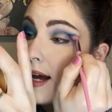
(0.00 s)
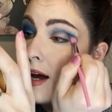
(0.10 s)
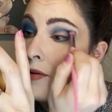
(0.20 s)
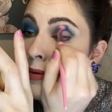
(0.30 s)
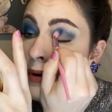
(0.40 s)

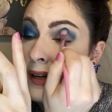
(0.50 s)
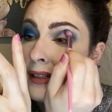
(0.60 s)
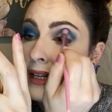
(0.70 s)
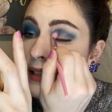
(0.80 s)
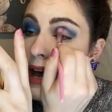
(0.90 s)
well
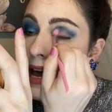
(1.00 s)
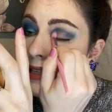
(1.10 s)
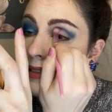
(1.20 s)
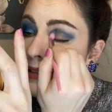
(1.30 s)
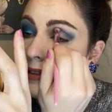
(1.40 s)
they
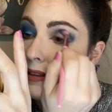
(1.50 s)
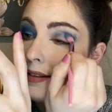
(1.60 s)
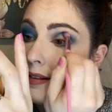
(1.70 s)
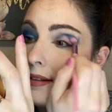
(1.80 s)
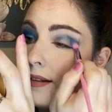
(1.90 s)
last
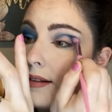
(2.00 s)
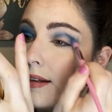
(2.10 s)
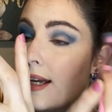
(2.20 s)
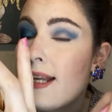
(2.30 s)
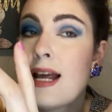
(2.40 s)

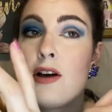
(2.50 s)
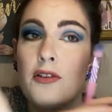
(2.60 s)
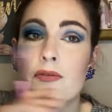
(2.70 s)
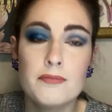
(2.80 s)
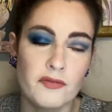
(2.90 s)
and
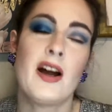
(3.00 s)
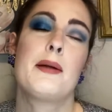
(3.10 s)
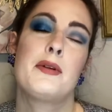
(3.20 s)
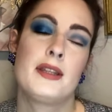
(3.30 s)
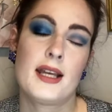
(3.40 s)
how
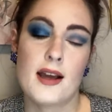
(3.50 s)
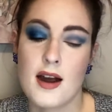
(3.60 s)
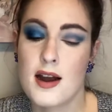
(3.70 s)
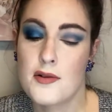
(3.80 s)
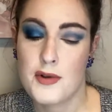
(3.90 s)
vibrant they
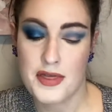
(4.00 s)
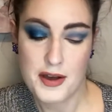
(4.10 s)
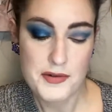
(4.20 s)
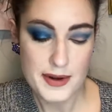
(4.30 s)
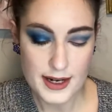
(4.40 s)
are
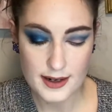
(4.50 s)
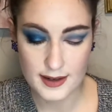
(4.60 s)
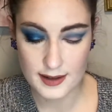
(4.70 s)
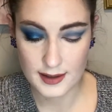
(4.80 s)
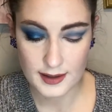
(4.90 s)
without one.
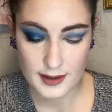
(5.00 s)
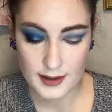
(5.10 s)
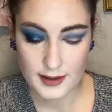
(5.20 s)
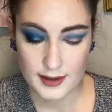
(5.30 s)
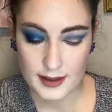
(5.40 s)

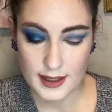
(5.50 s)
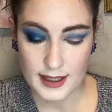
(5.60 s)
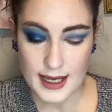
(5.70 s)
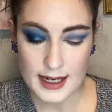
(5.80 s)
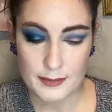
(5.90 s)

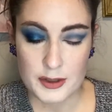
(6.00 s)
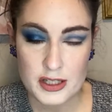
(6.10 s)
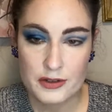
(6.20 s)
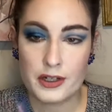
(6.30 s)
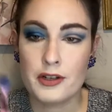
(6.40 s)
Again, I'm just
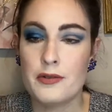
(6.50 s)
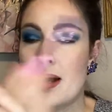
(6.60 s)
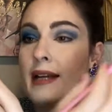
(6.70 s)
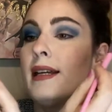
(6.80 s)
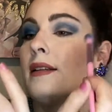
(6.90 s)
going to go
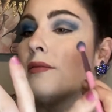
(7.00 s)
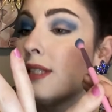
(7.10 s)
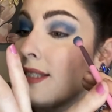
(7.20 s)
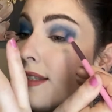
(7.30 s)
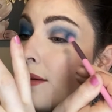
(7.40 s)
back in with the
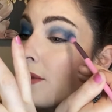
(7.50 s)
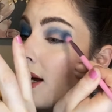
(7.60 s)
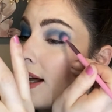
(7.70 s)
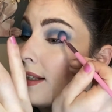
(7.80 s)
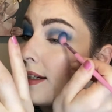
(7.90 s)
same
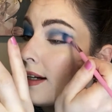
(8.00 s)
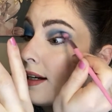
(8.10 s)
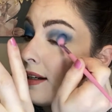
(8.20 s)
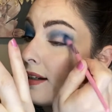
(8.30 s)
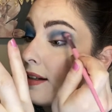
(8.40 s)
color.